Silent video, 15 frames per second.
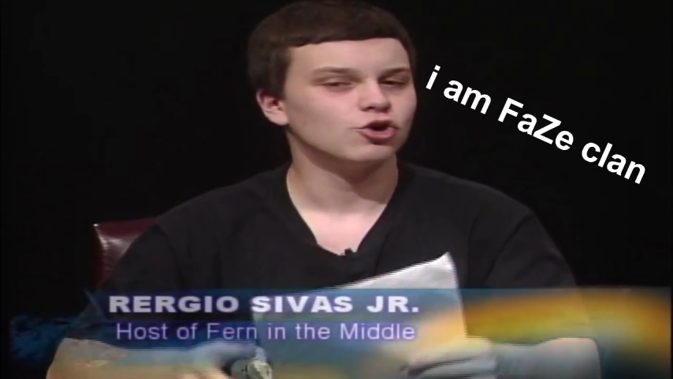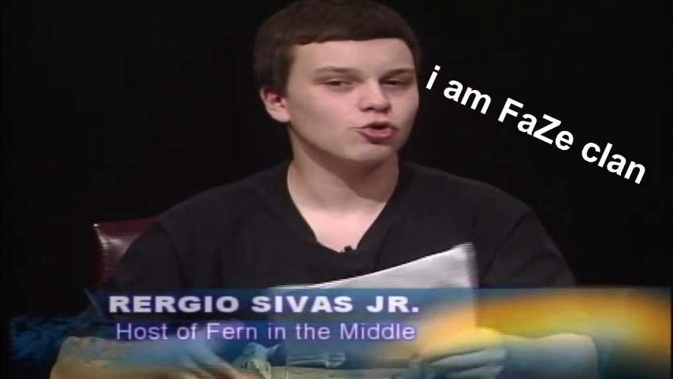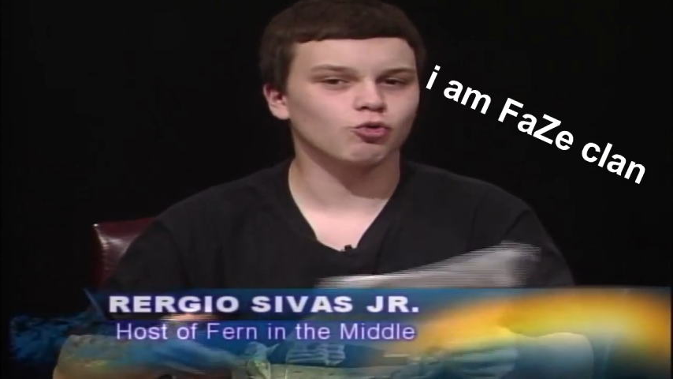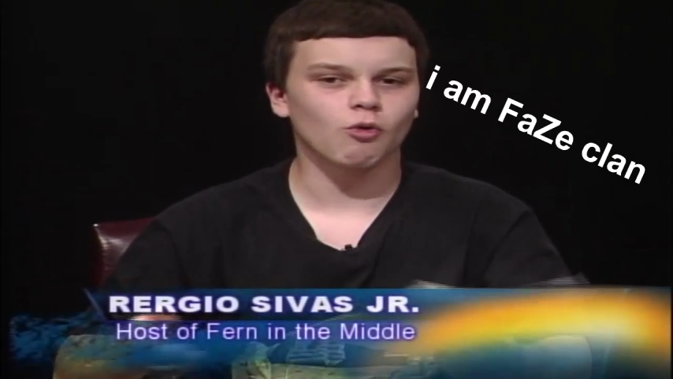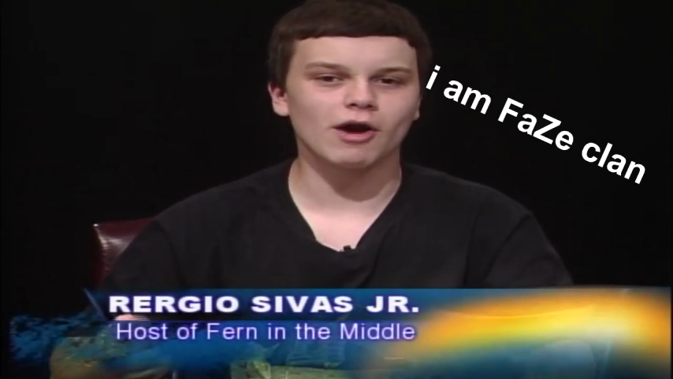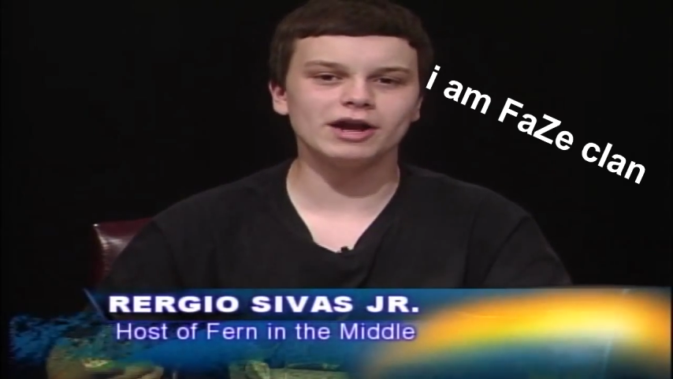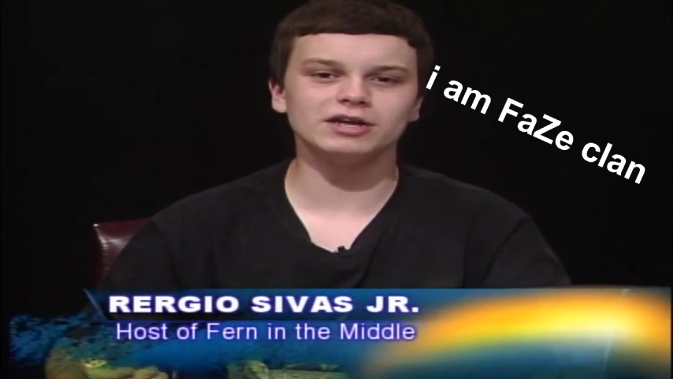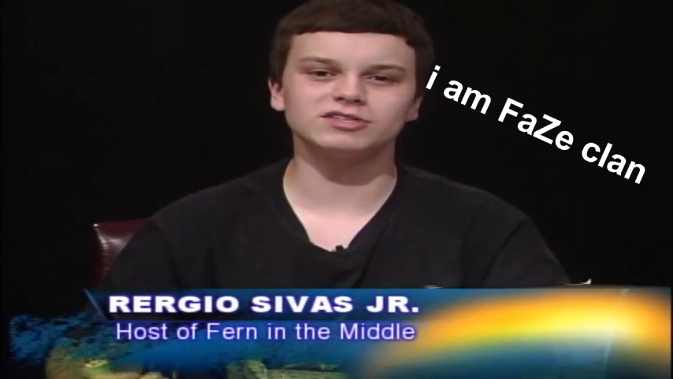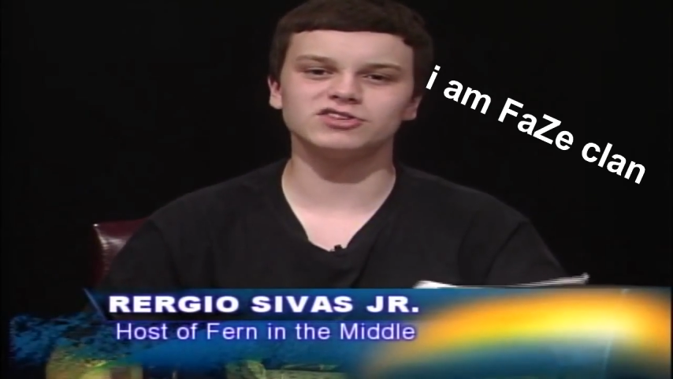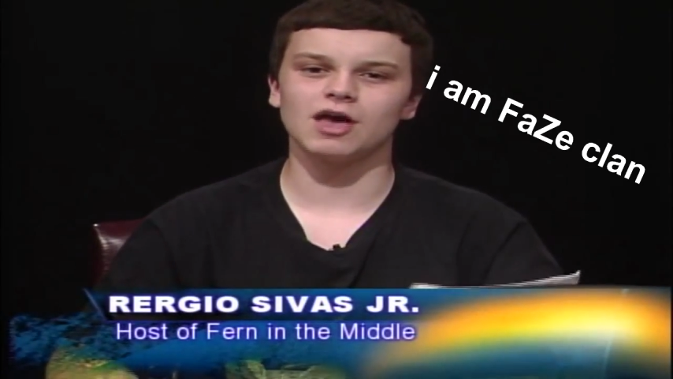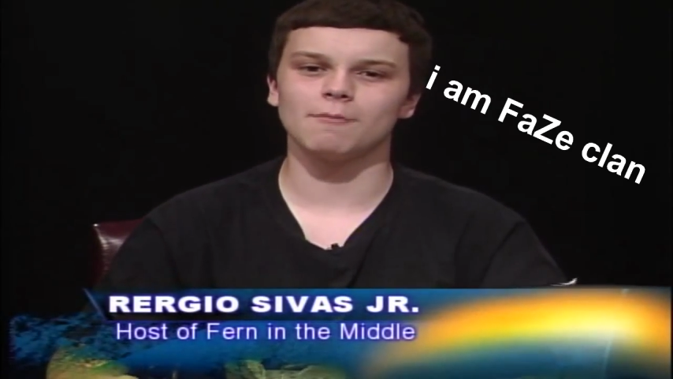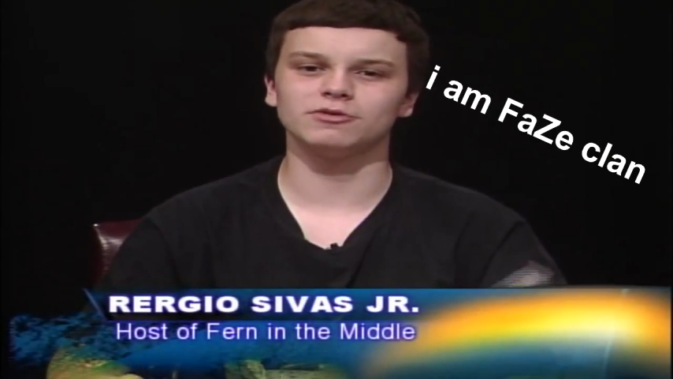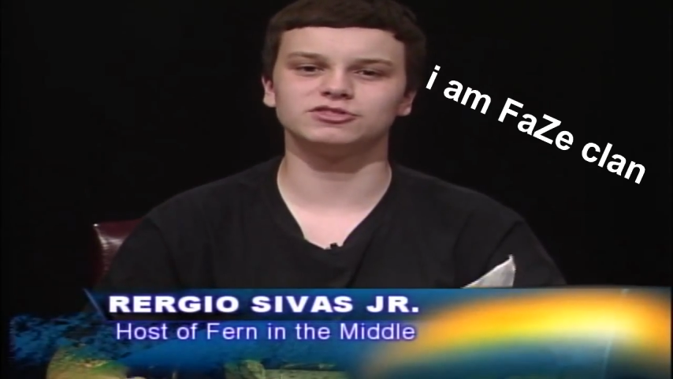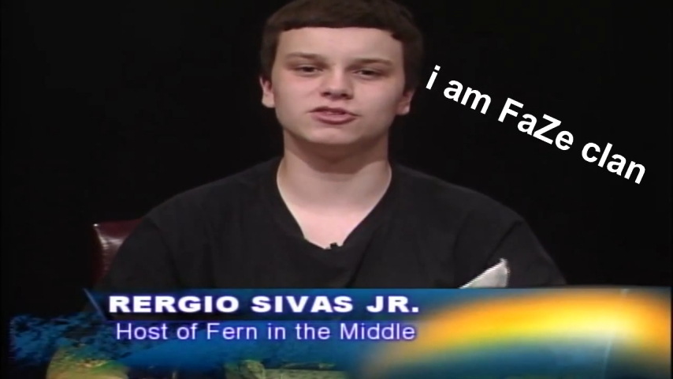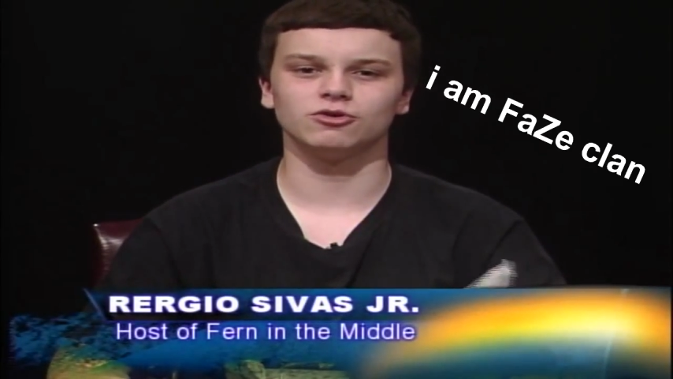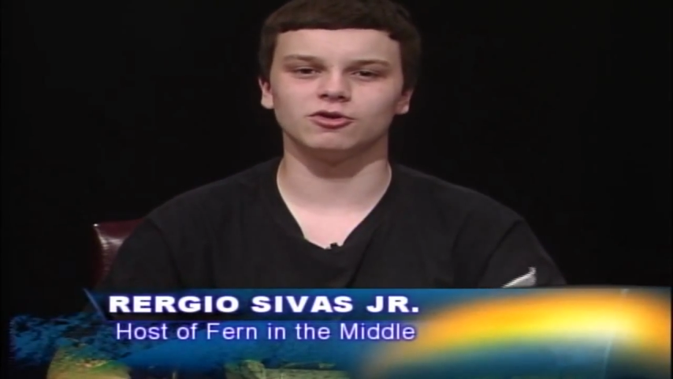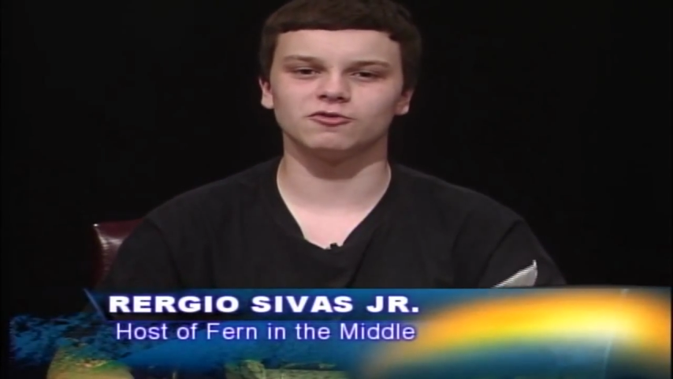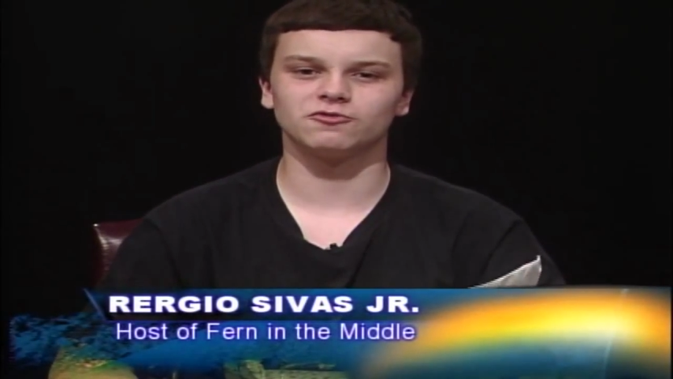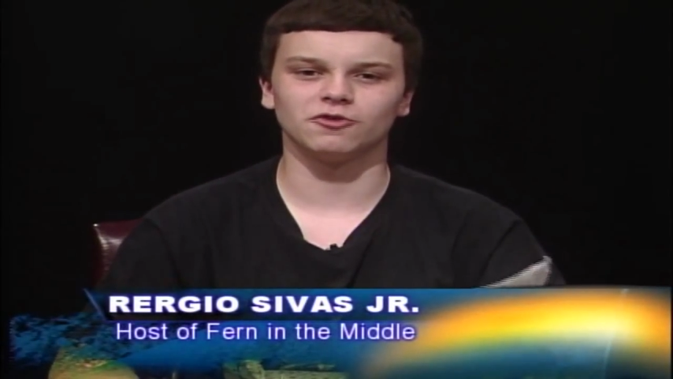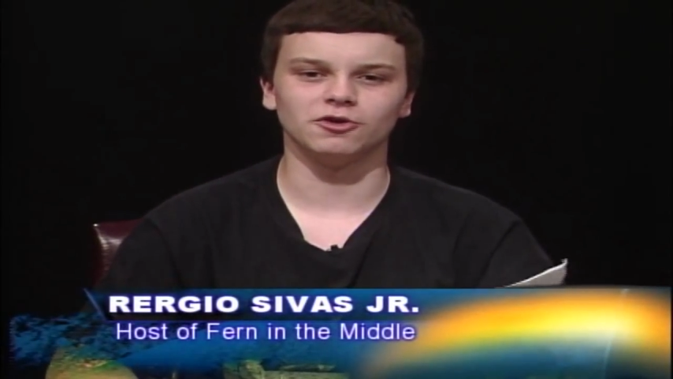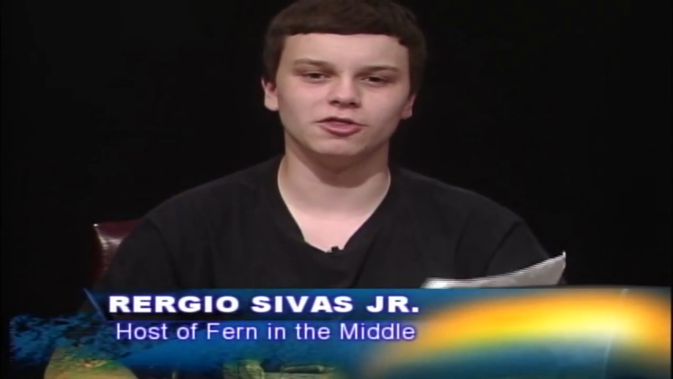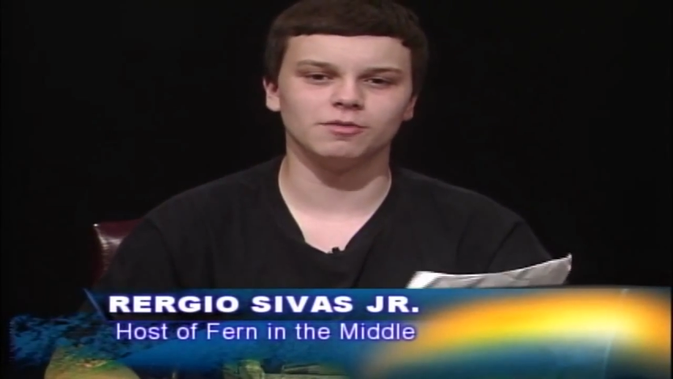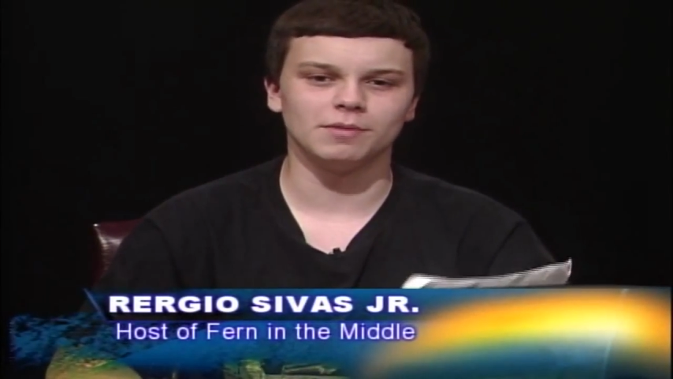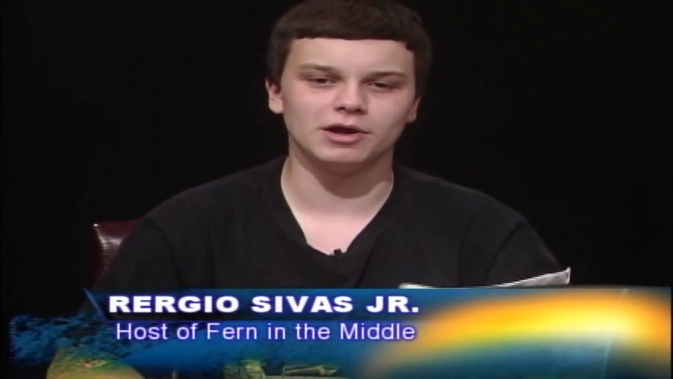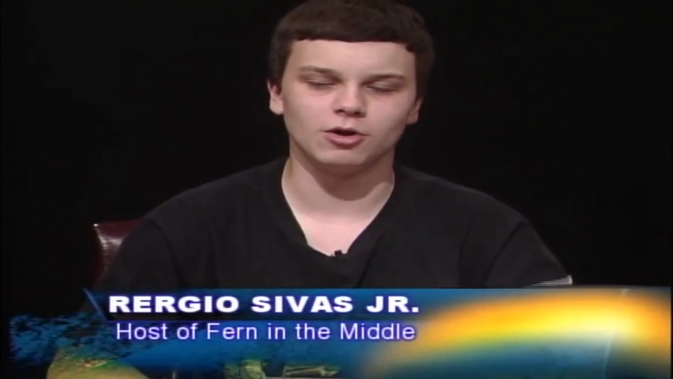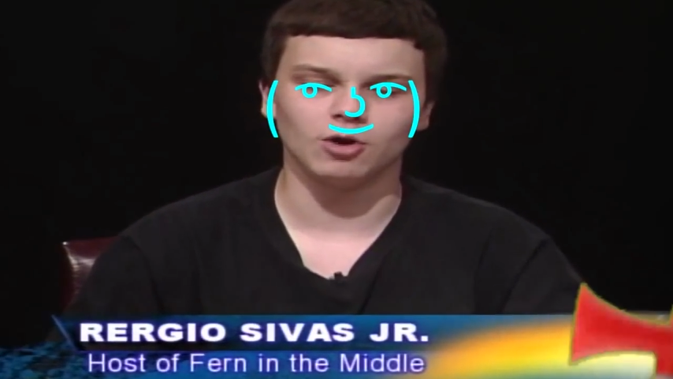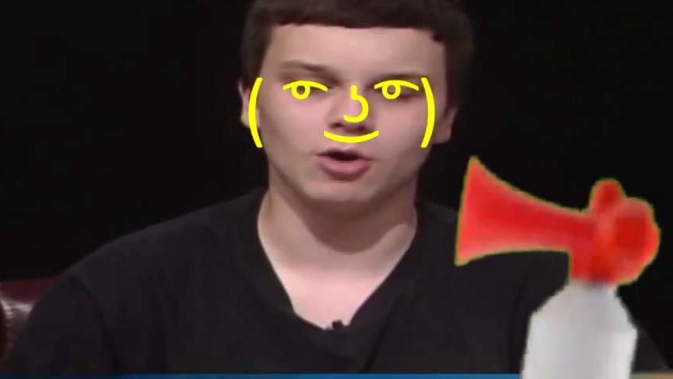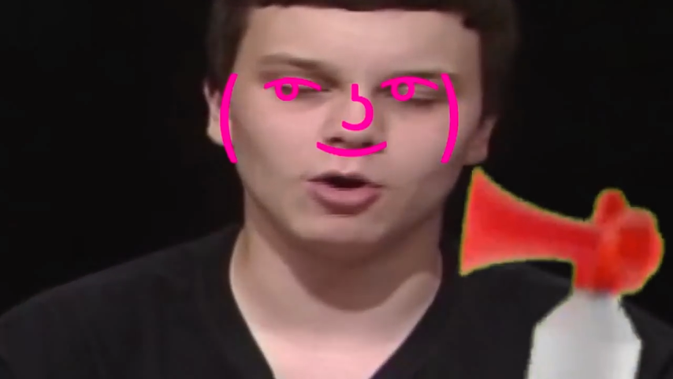greatest episode of Front in the Middle